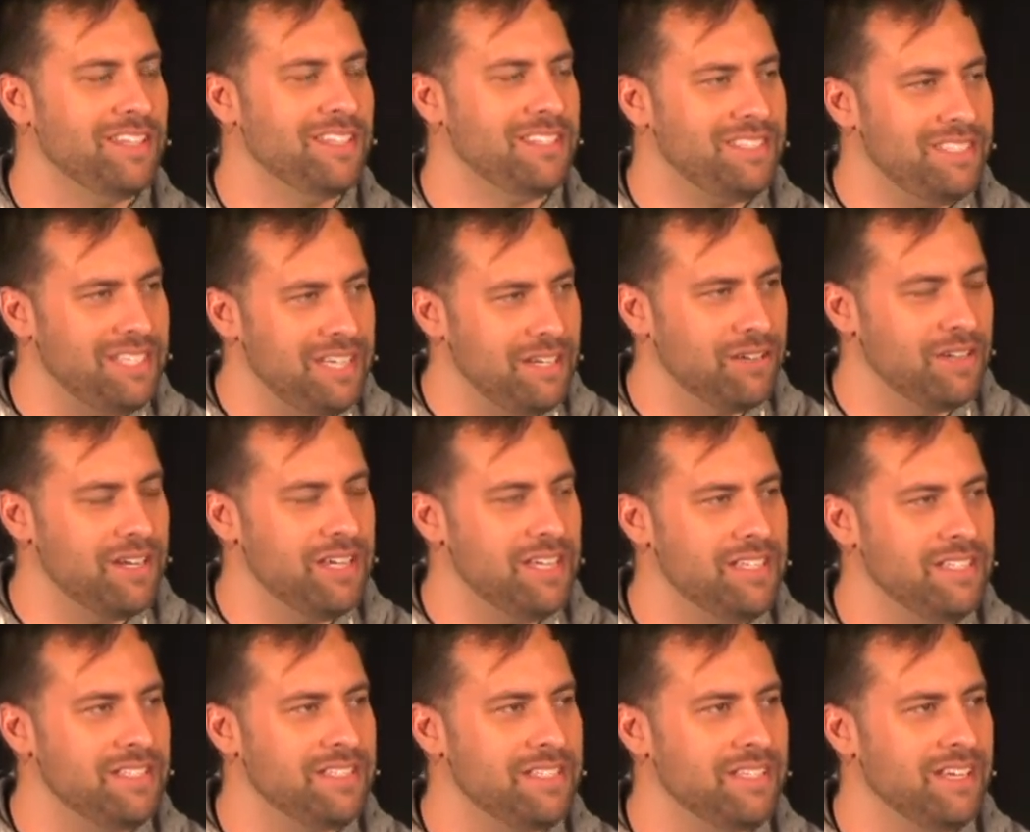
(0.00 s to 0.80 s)

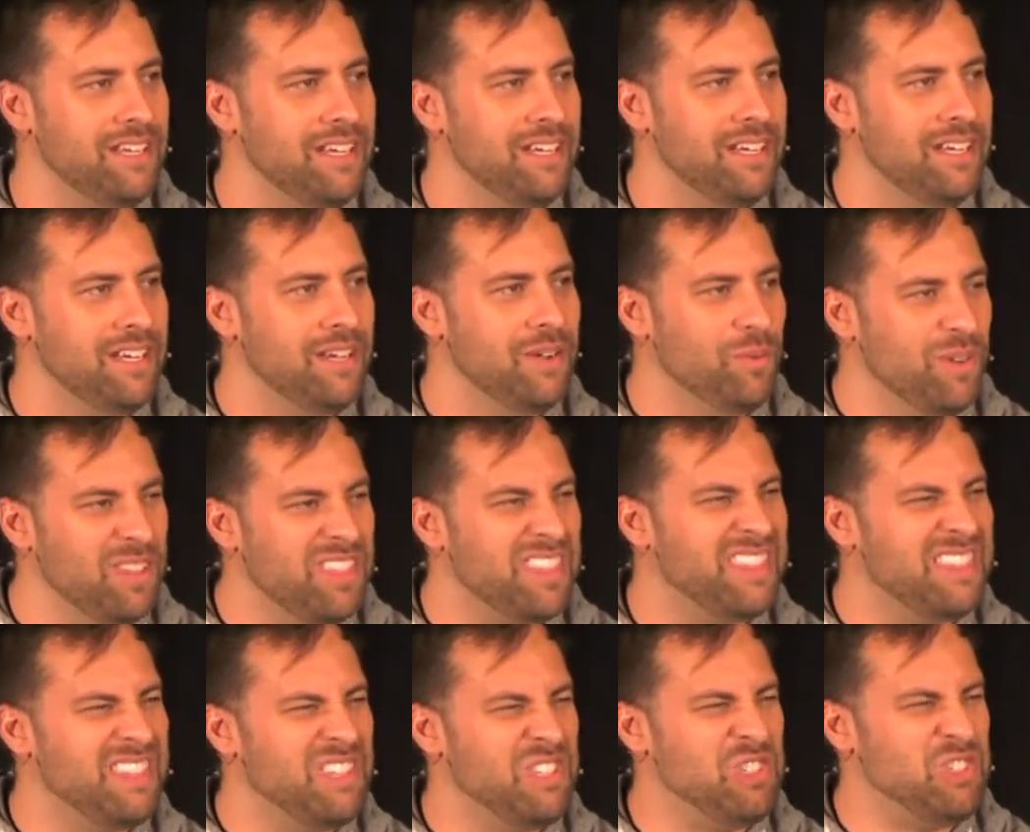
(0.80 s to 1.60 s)
series
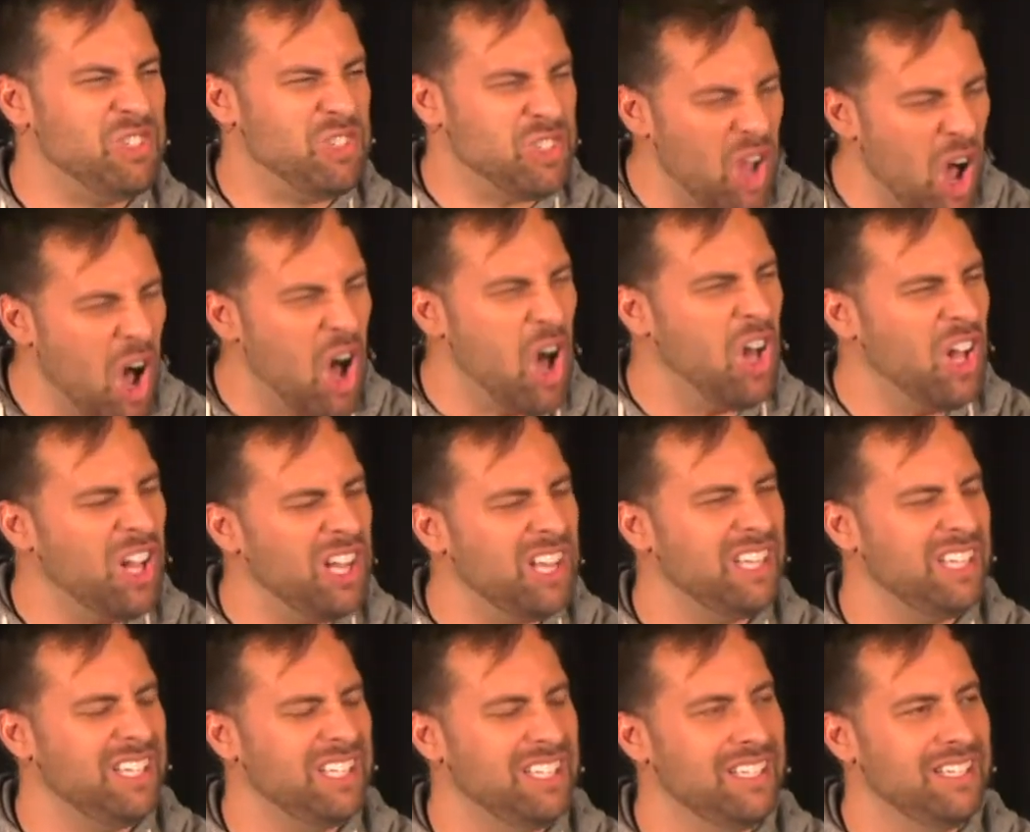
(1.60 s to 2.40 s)
with
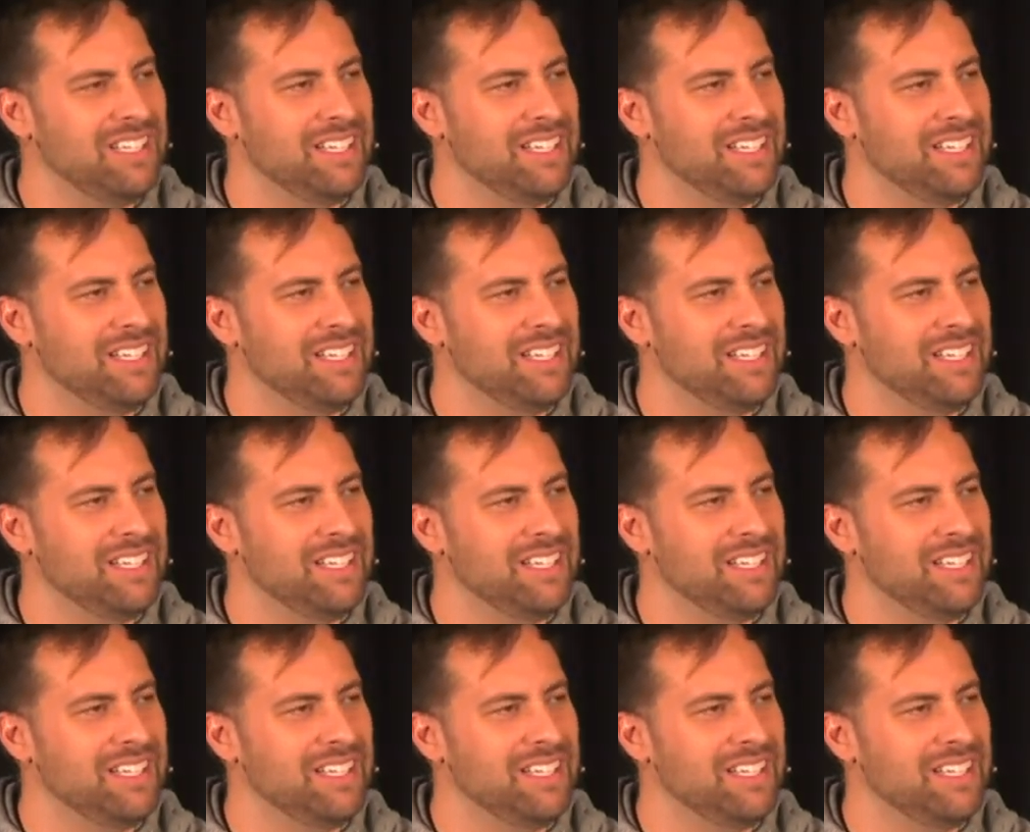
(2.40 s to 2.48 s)
Saul?